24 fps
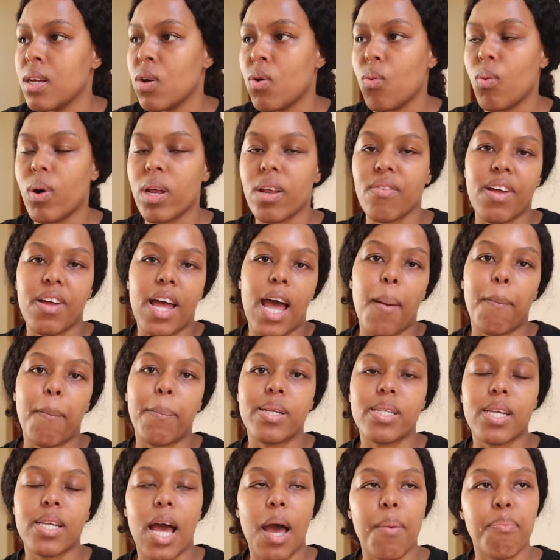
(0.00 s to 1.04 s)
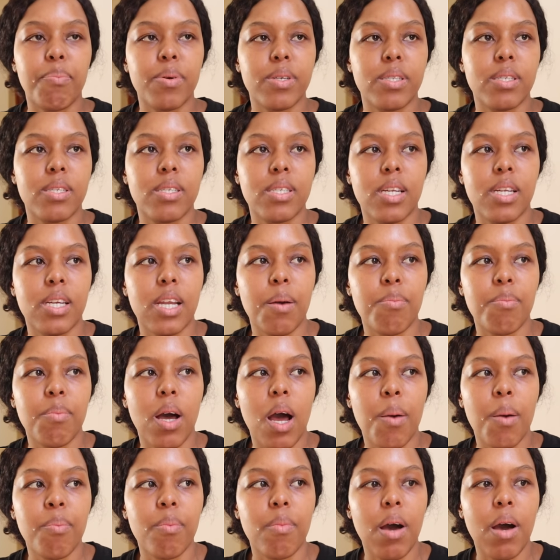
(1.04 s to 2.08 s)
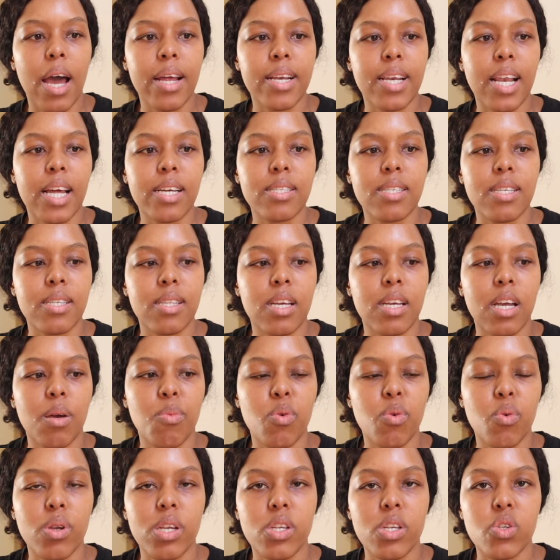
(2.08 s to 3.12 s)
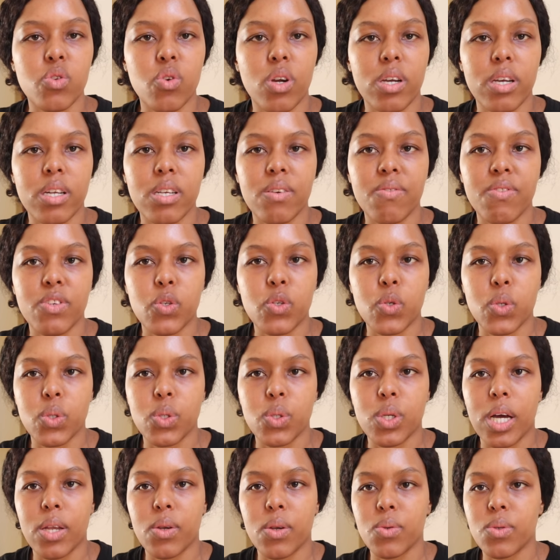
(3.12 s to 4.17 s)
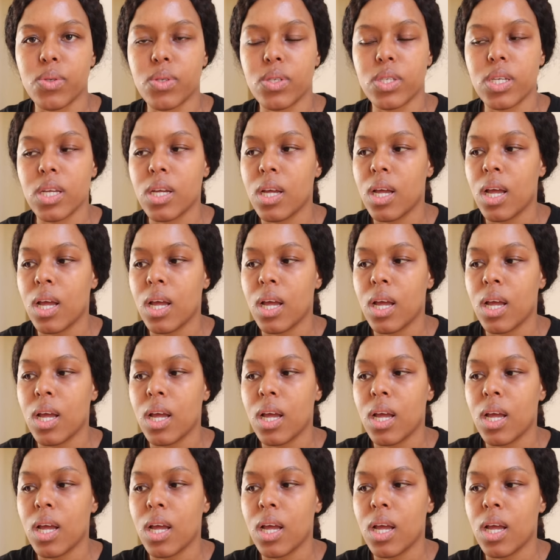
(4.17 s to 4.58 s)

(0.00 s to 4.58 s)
whatever happened, happened. And I'd like to think I'm a really strong individual. I don't